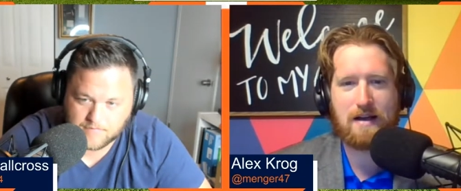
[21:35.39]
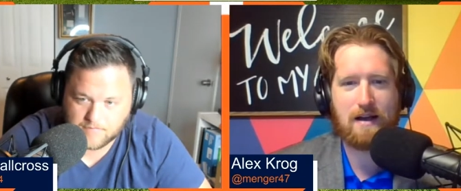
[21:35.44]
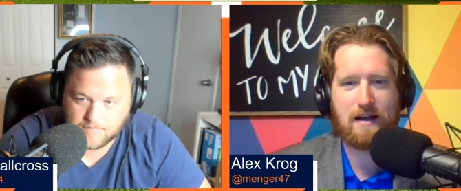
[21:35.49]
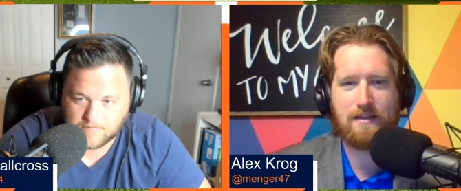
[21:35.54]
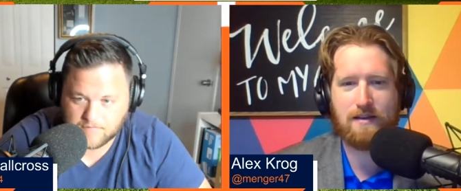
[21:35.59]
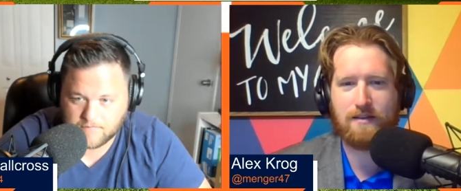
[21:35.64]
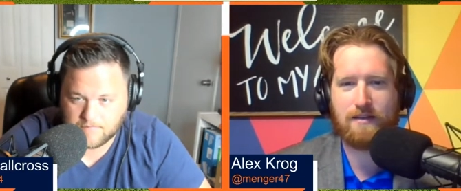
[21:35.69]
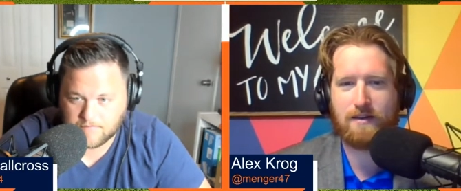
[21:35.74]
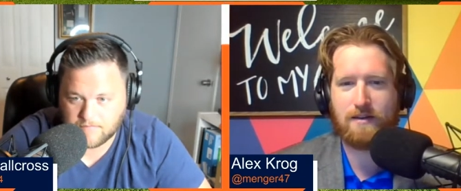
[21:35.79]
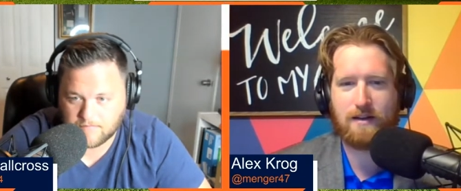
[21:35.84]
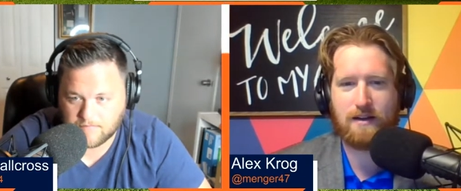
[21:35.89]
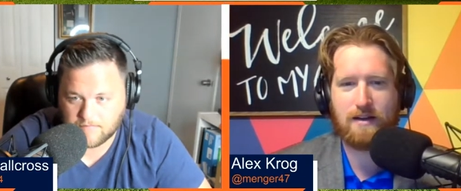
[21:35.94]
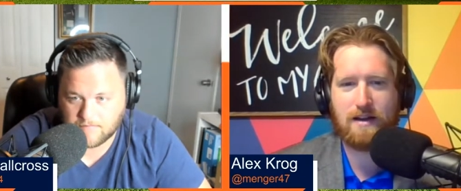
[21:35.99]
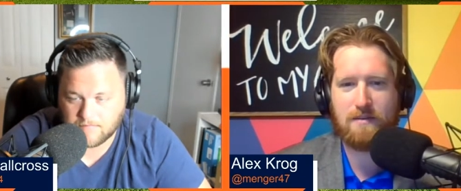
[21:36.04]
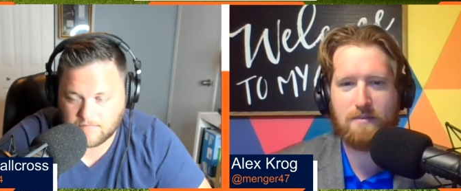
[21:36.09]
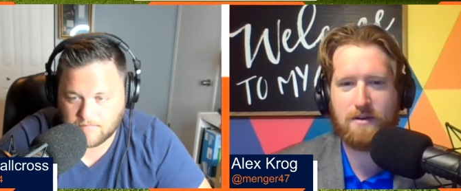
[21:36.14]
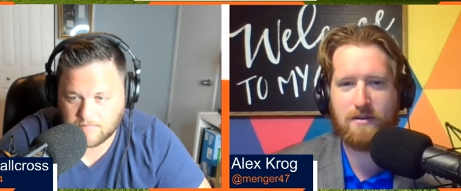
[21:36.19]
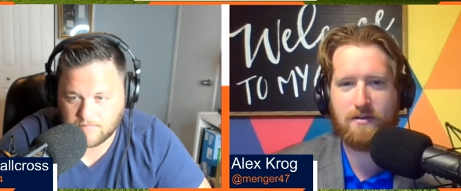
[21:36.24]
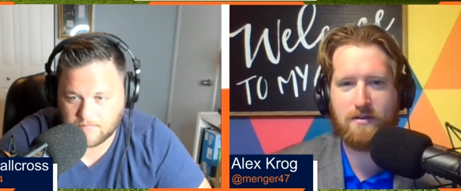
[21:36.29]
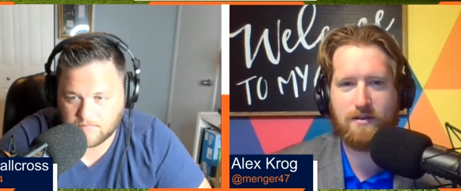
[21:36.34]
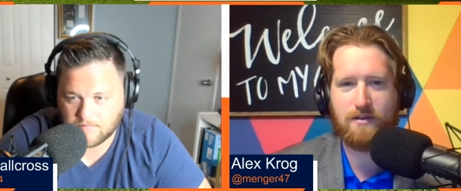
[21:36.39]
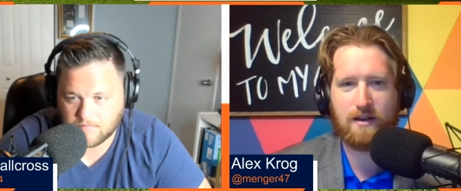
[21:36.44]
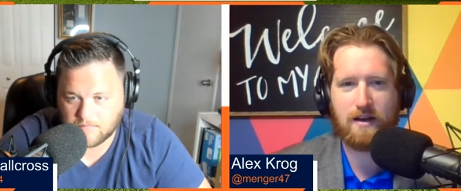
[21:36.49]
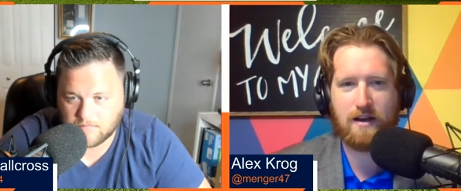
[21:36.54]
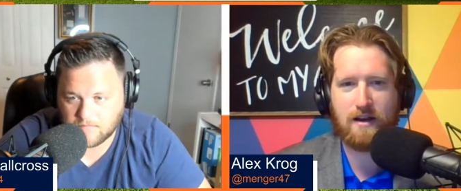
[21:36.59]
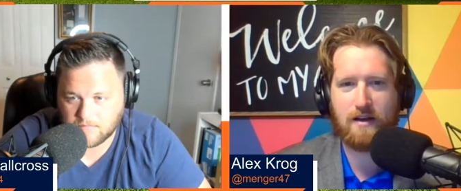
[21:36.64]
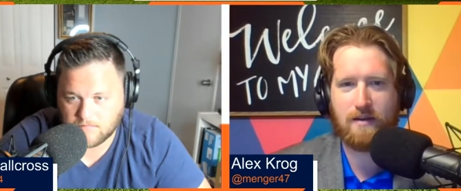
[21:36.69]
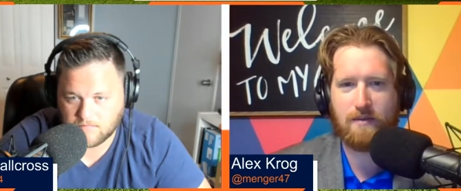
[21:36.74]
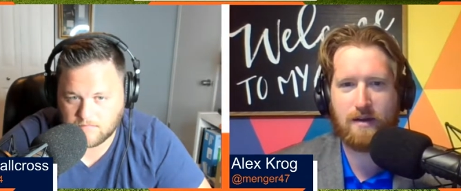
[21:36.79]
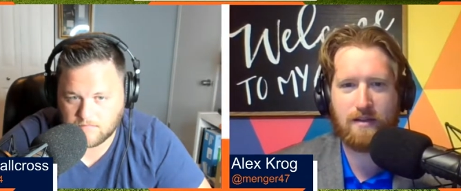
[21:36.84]
Speaker 1: I think they're going to keep using
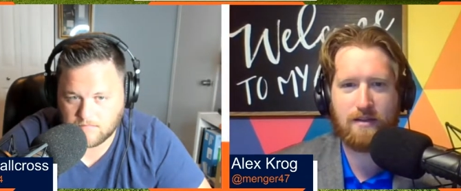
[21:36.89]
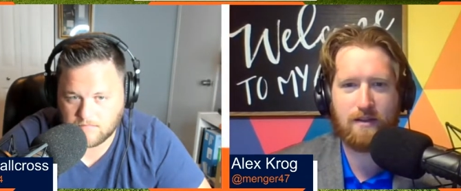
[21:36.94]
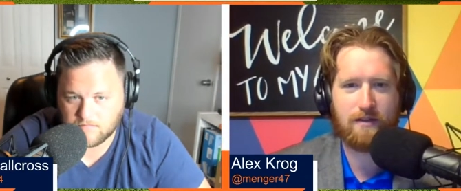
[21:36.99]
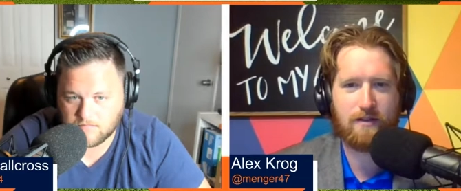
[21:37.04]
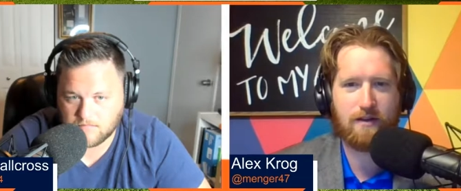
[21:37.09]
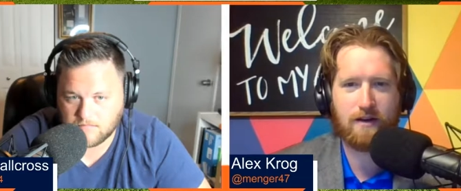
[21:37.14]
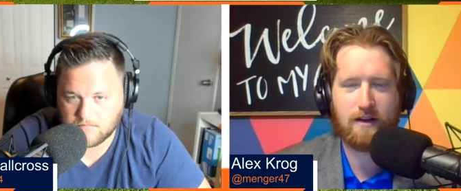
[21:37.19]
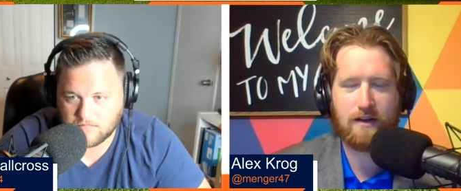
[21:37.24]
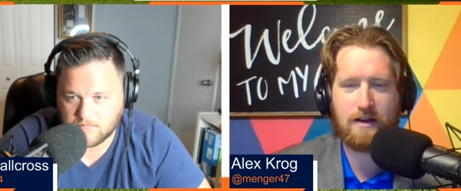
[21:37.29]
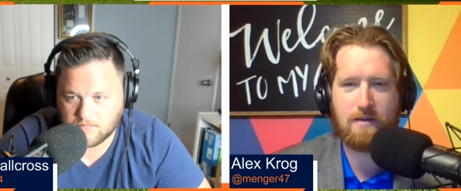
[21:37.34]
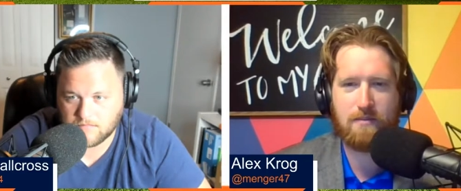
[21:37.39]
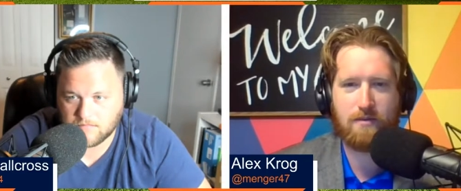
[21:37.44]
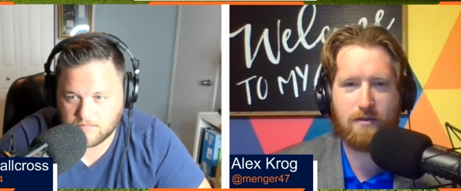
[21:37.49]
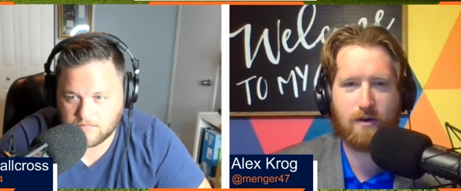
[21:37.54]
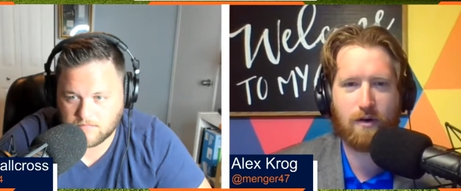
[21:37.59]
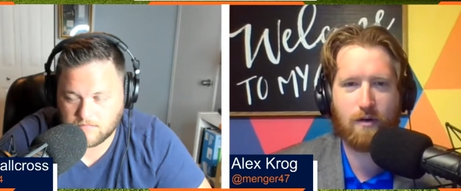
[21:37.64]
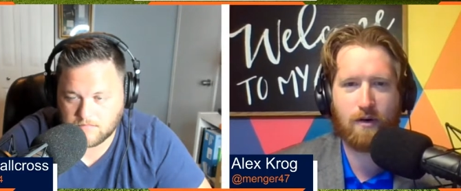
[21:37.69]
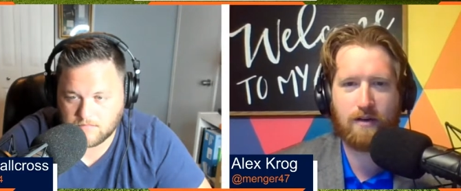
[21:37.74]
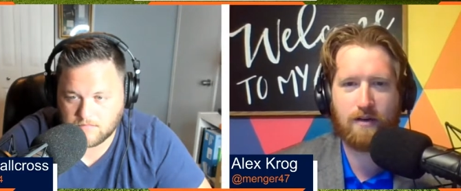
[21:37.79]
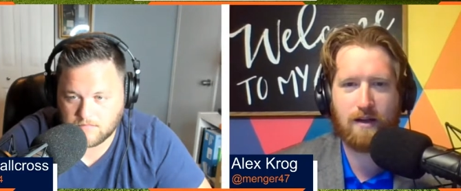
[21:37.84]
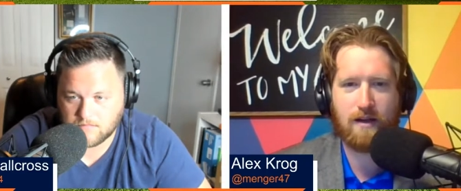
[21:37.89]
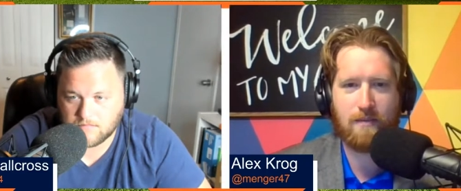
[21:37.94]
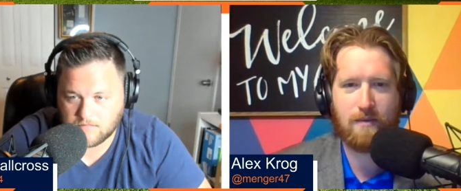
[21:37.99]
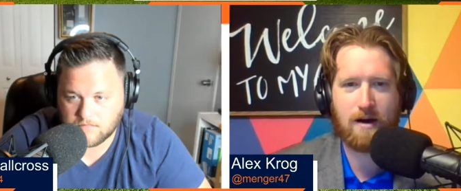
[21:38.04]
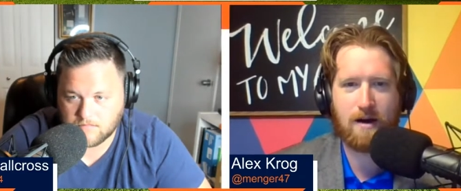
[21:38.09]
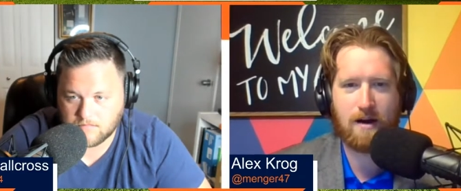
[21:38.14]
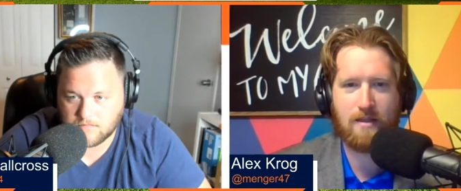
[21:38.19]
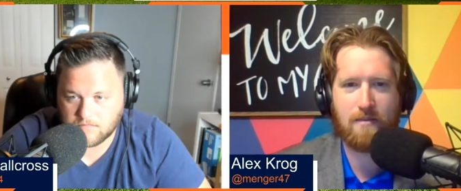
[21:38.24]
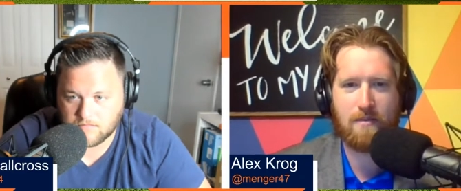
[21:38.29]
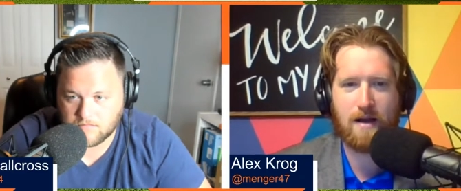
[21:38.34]
him. I think they're going to keep throwing to him
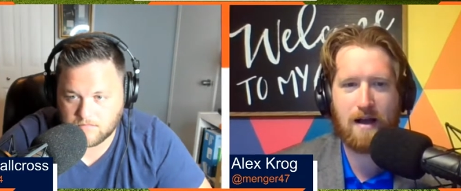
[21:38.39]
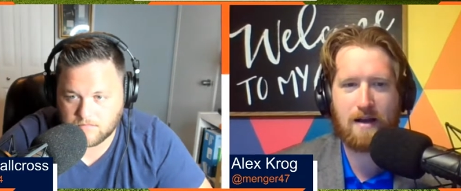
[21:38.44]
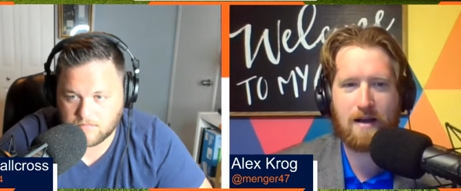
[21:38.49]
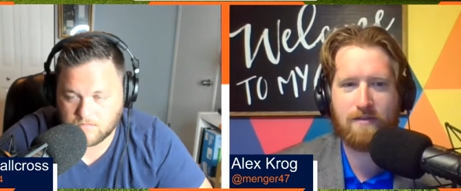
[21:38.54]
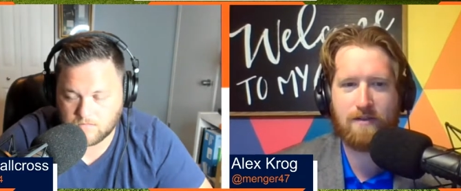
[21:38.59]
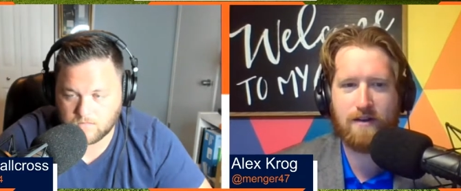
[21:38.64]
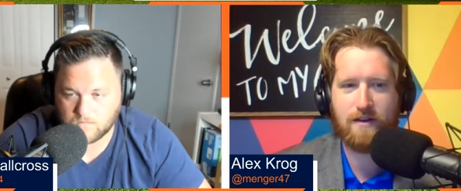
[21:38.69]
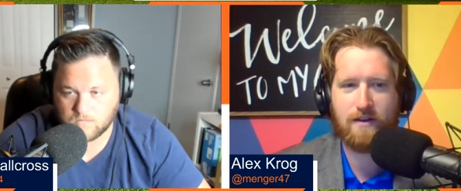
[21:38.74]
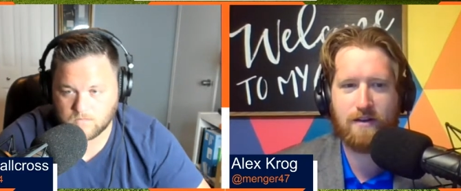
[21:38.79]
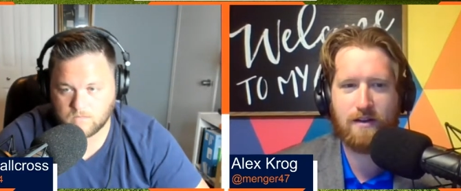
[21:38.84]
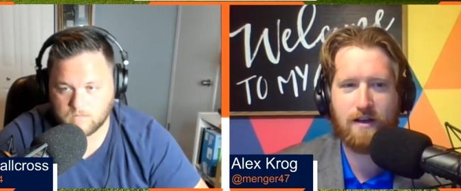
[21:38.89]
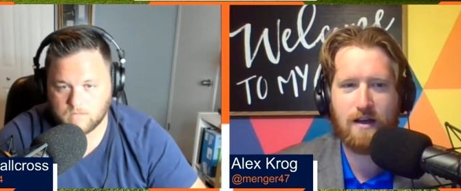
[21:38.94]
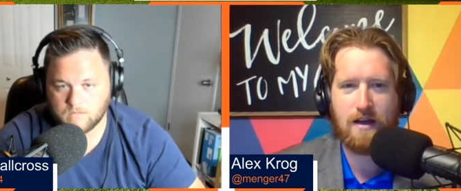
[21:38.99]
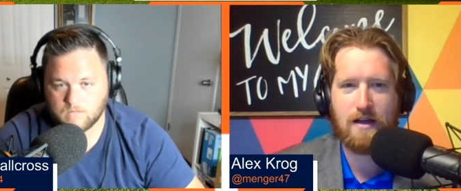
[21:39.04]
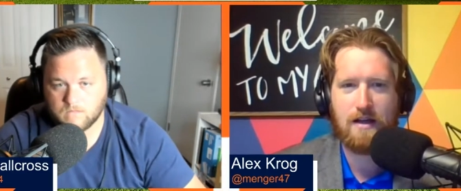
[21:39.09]
out of the backfield.